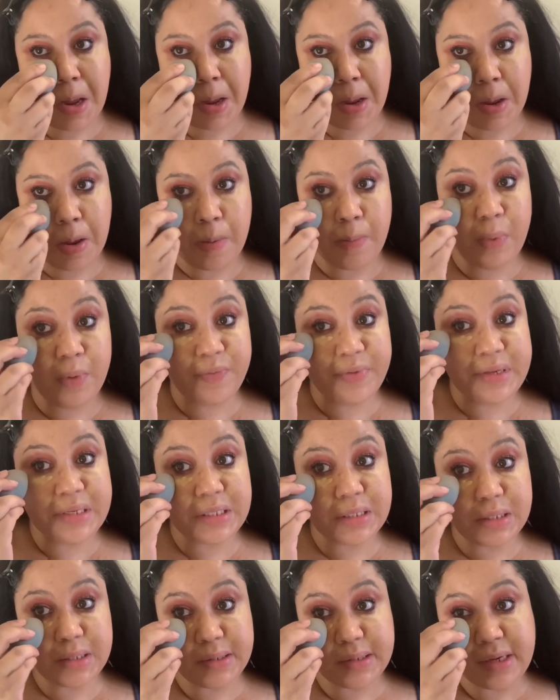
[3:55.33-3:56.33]
But this
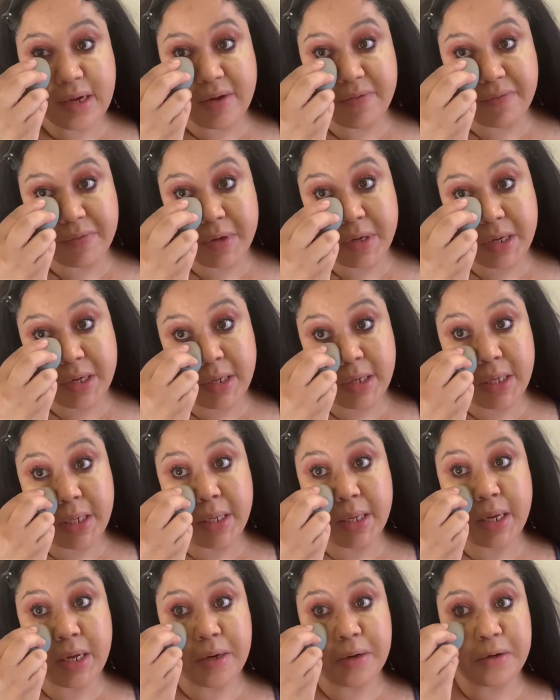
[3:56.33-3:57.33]
does have a
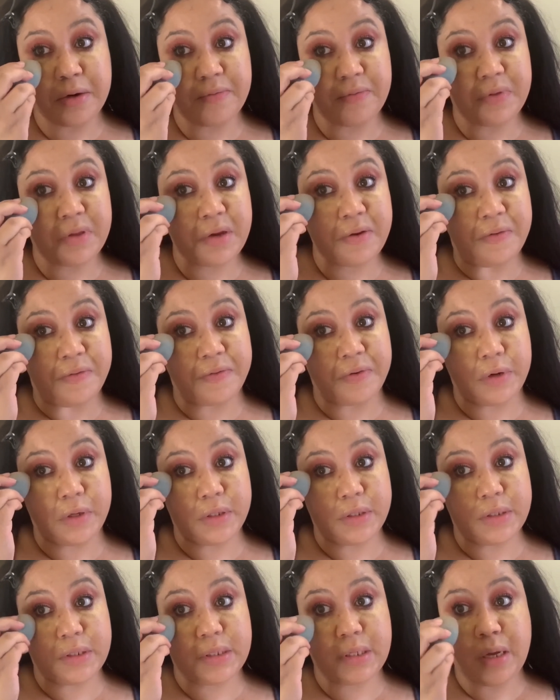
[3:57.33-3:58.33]
kind of different
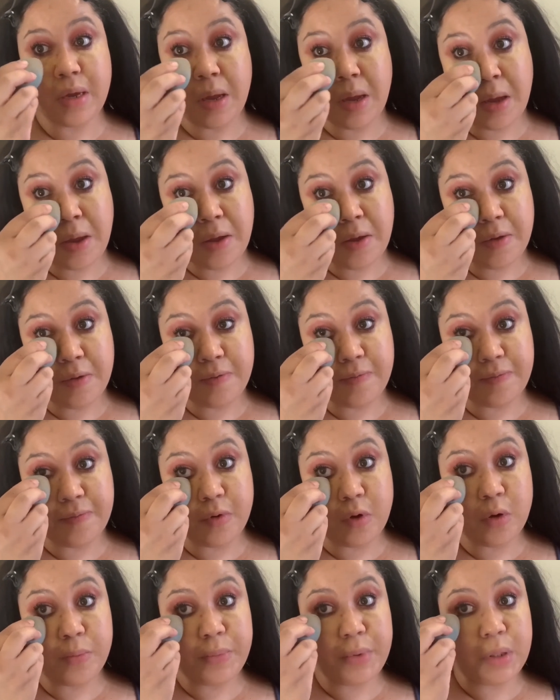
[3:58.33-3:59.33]

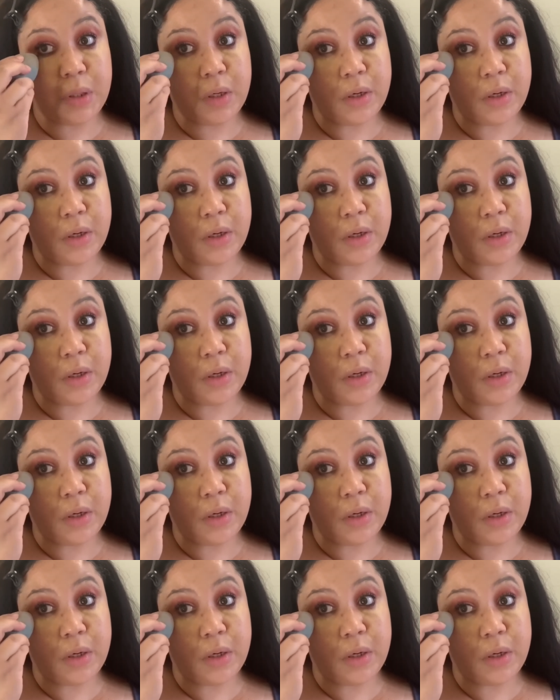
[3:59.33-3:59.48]
formula